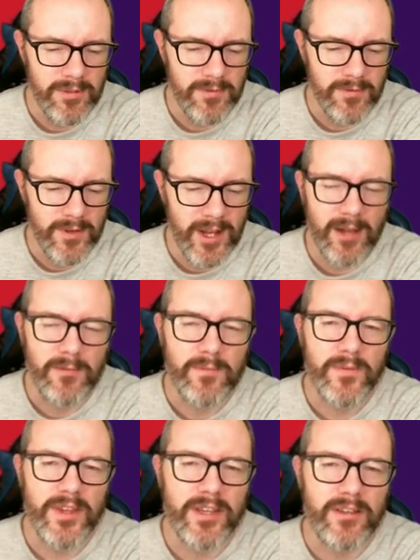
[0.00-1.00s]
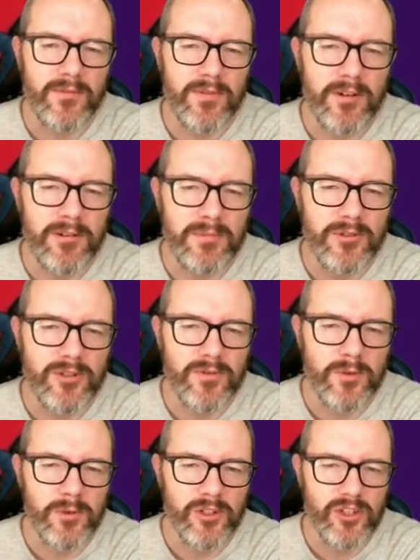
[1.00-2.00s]
But for now, thank you very much
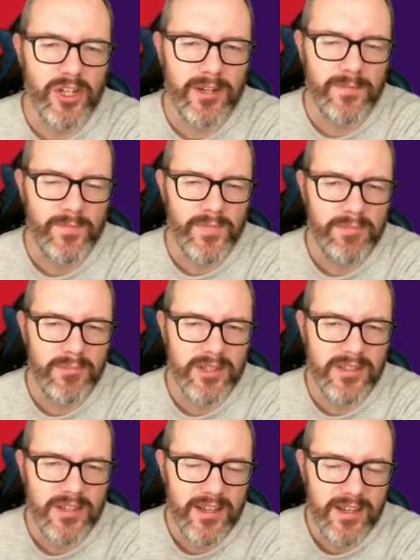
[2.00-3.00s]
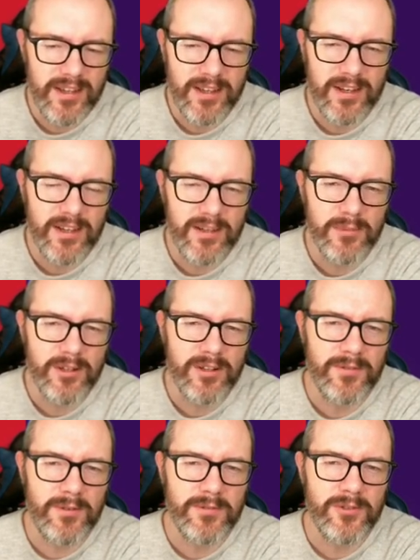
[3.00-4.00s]
for watching Please hit that like button
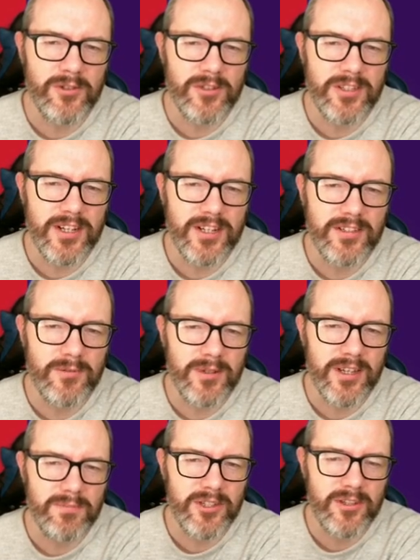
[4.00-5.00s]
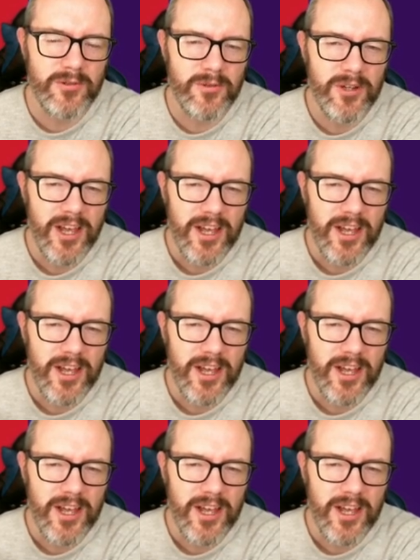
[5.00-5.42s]
if you've enjoyed today's quick episode,